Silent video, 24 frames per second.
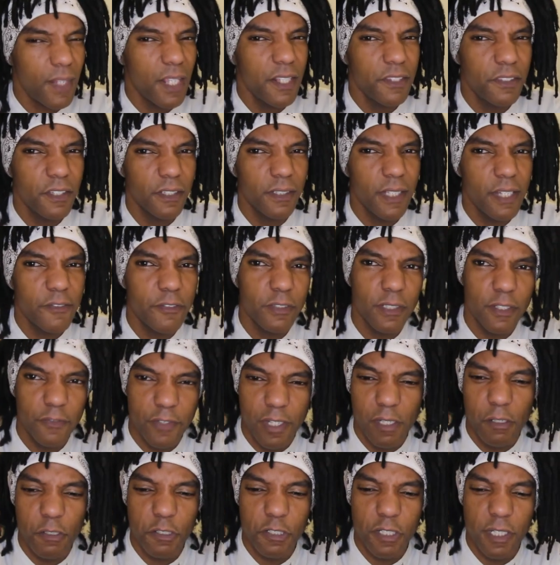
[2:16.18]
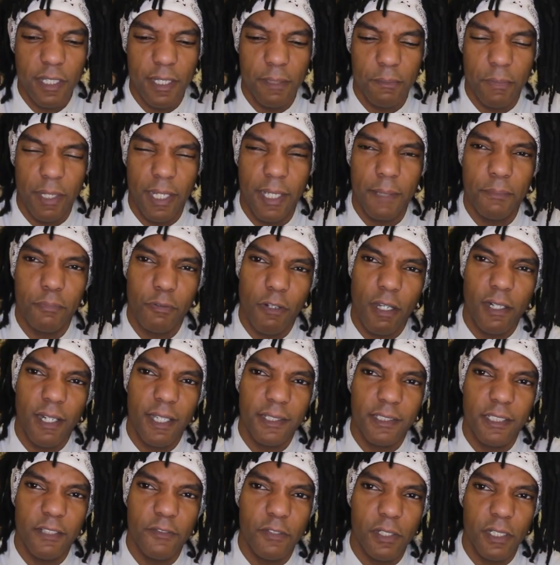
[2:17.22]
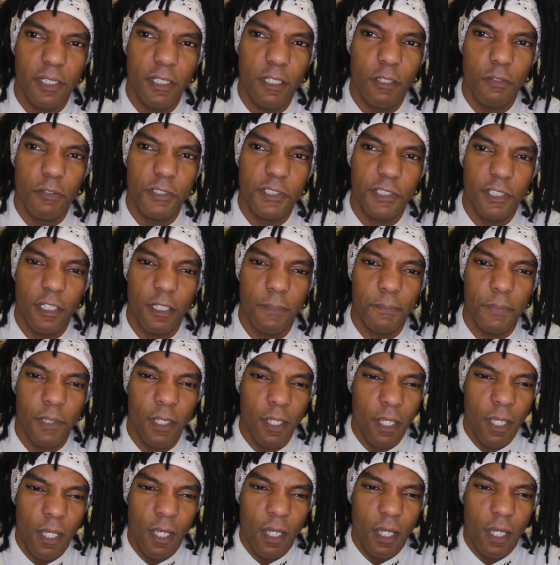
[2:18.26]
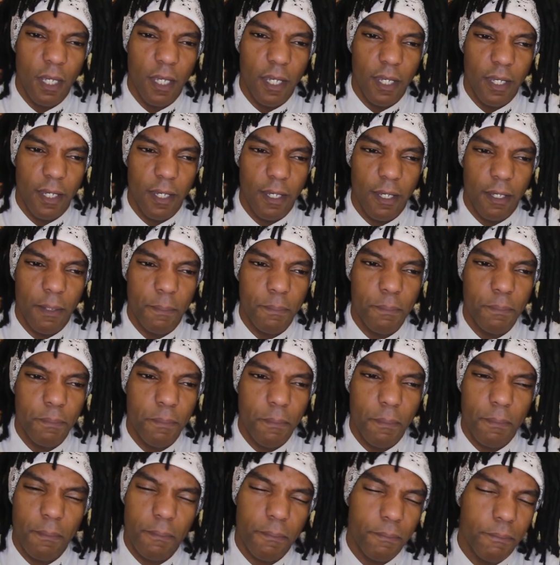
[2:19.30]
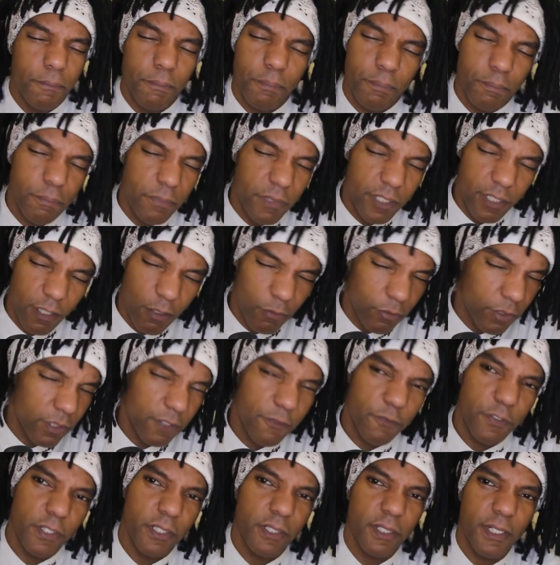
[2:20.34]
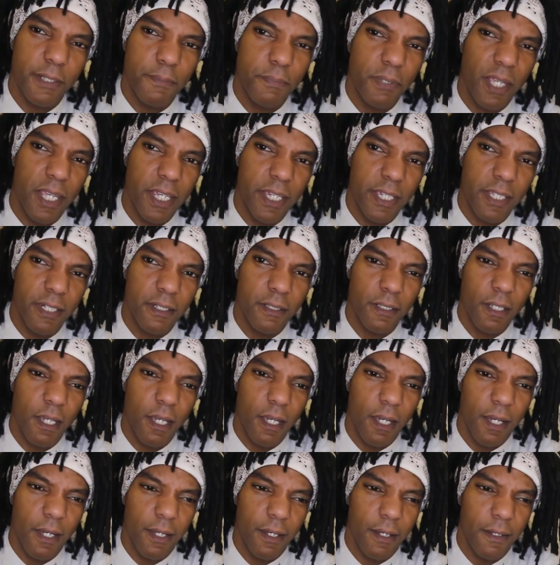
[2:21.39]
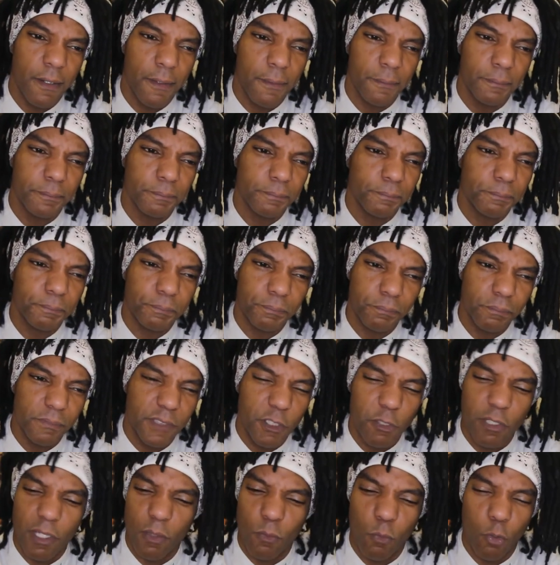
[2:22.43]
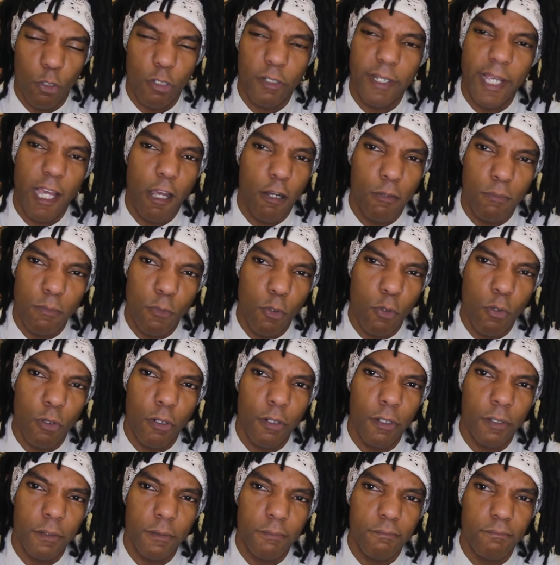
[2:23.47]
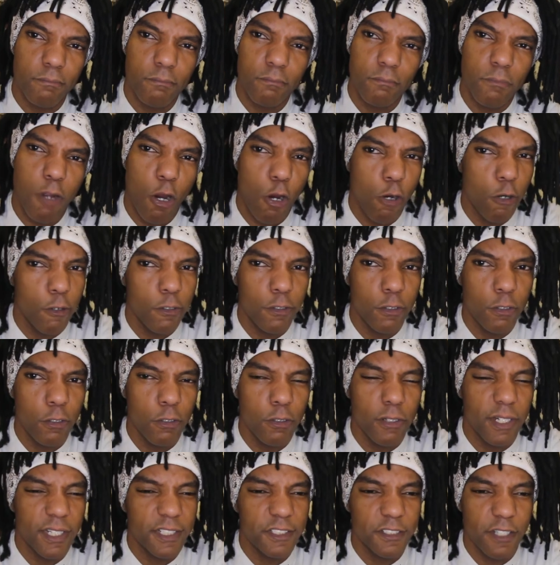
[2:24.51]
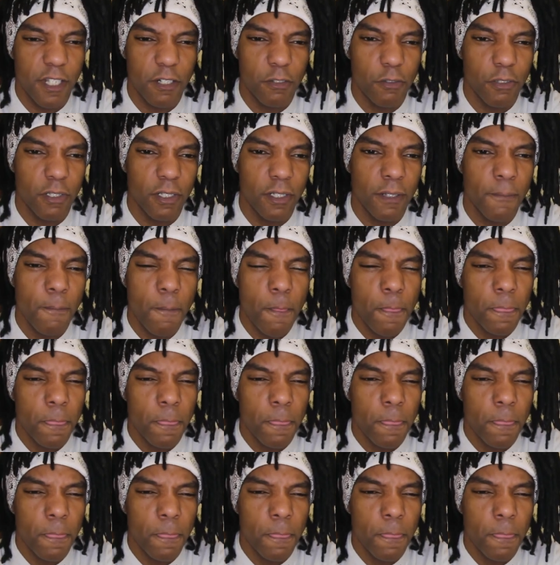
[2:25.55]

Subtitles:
the level of energy and my productivity goes up. You don't really feel any pain. You can work out more, harder, etc.